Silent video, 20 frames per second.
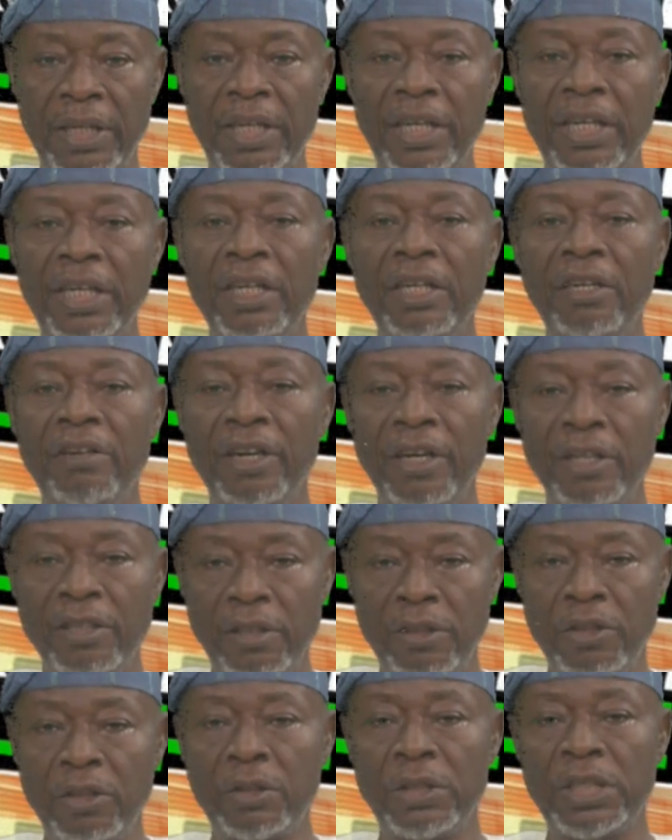a great
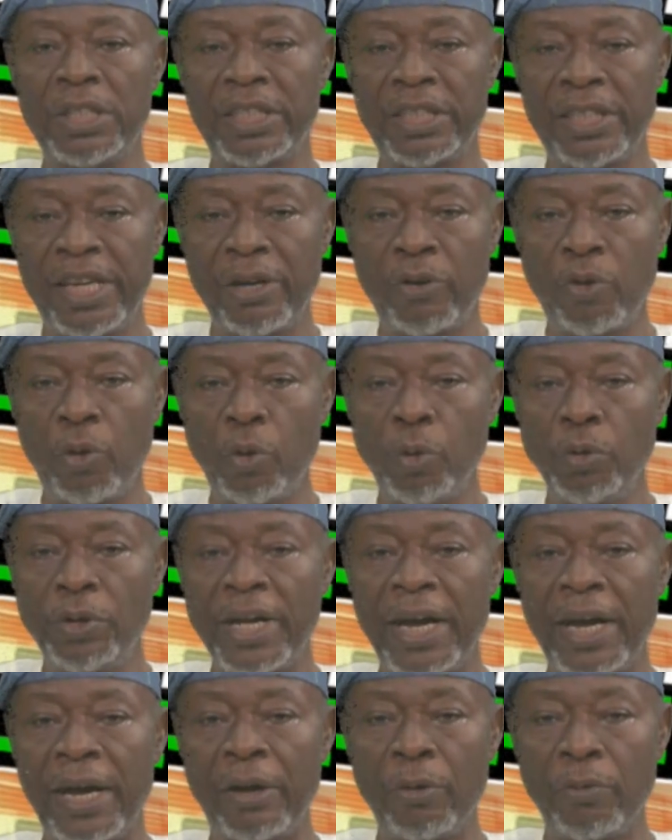
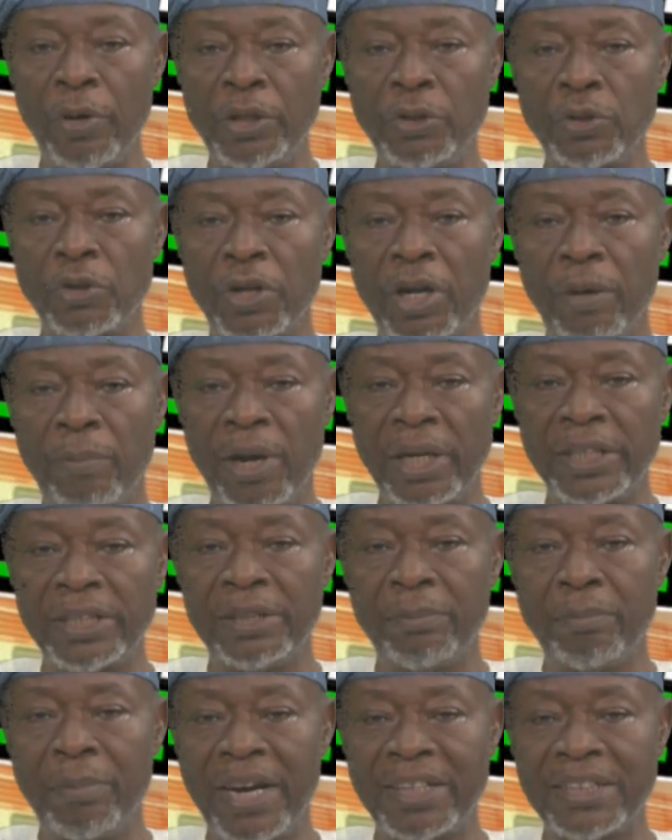stakeholder when you talk about
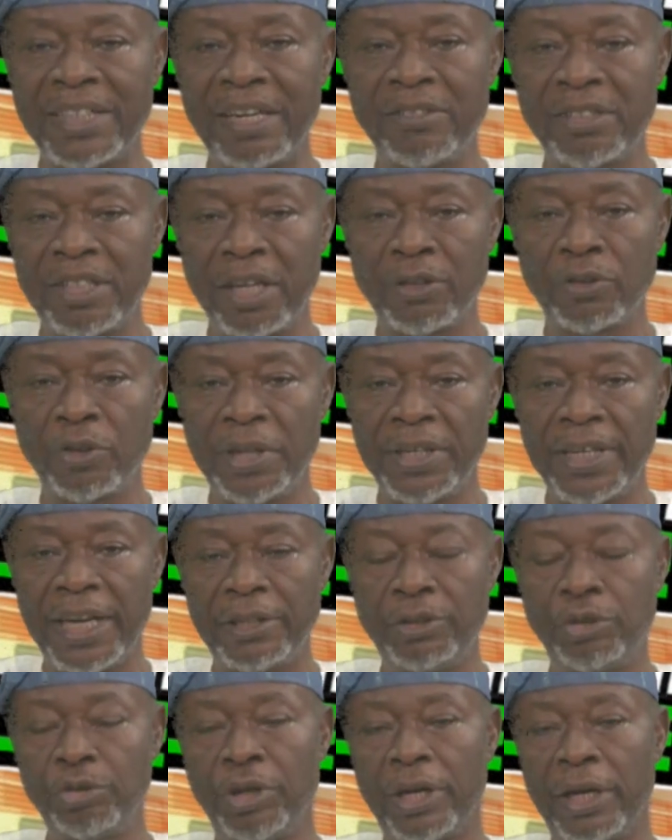the maritime sector in
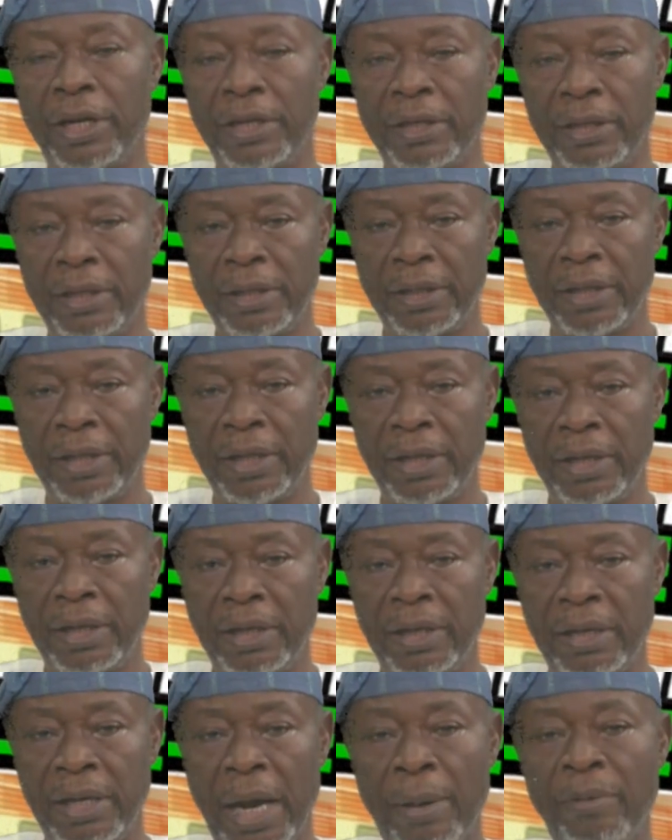Nigeria.
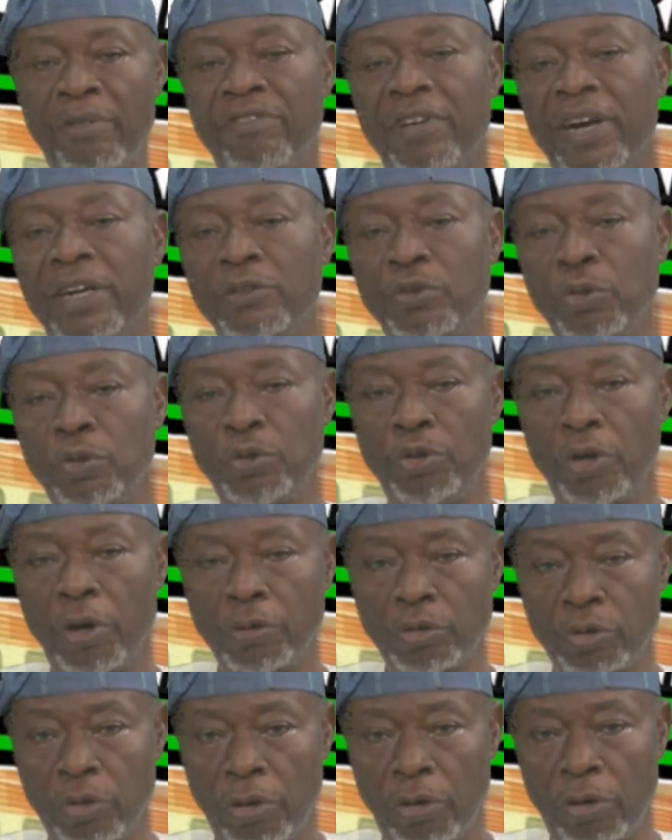I'm referring to
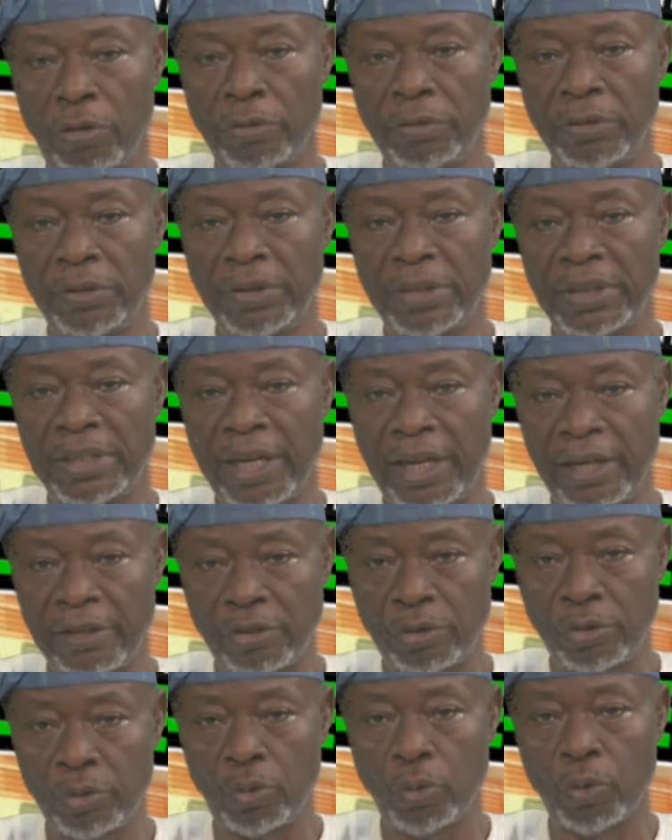Dr.
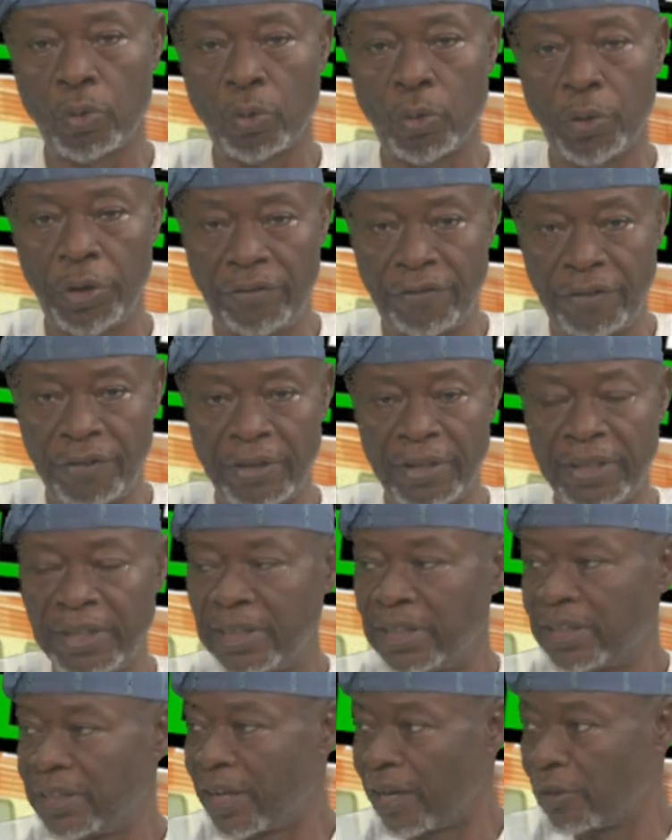Charles Okurefe.
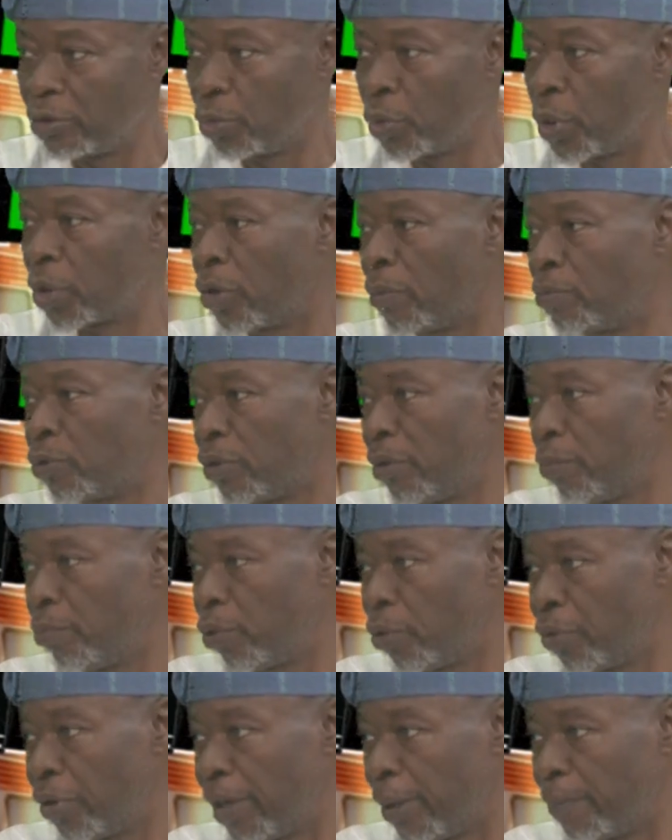Charles, welcome to the
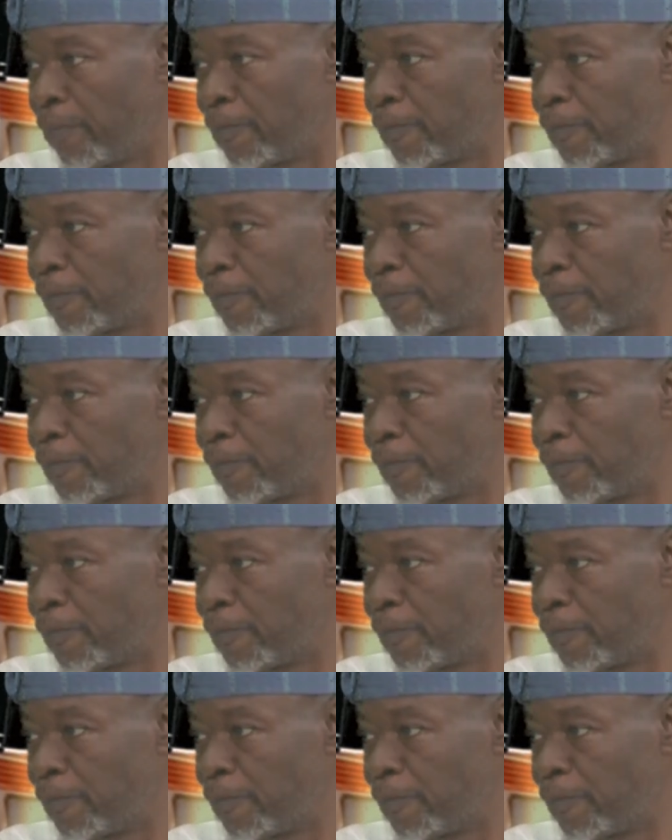program.